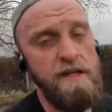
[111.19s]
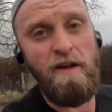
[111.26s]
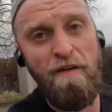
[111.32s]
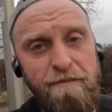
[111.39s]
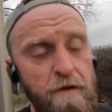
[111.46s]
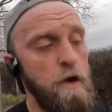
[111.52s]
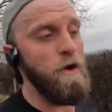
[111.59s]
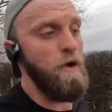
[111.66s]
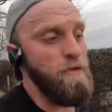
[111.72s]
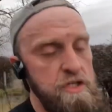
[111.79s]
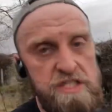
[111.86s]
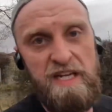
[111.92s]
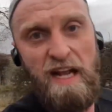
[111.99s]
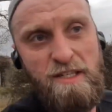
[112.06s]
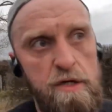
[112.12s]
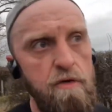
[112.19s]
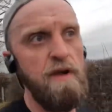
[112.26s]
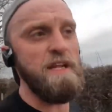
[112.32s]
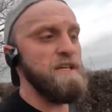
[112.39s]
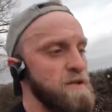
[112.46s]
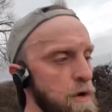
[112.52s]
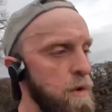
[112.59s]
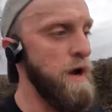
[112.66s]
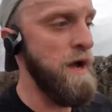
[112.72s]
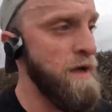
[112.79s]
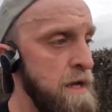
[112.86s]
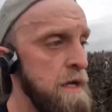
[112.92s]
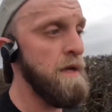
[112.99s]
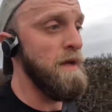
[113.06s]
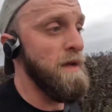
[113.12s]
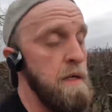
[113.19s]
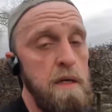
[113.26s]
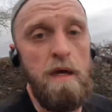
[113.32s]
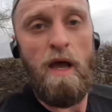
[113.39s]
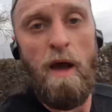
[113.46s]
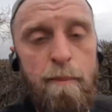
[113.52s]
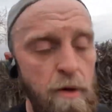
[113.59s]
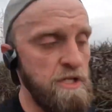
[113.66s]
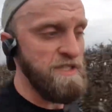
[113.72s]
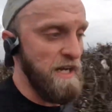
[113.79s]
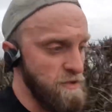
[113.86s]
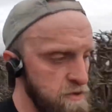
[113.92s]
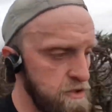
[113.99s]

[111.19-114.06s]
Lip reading: I forgot all the stats already, so I'll put the stats on